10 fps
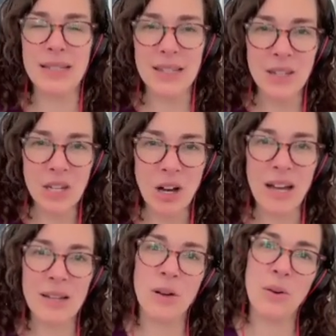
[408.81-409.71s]
is
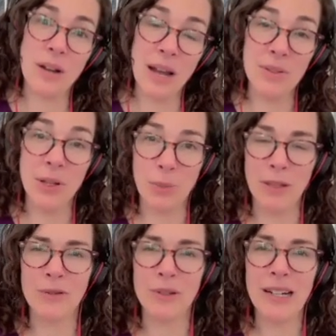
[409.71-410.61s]
not what I was
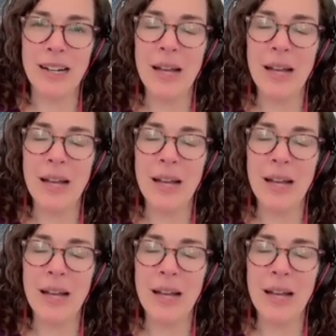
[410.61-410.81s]
hoping for,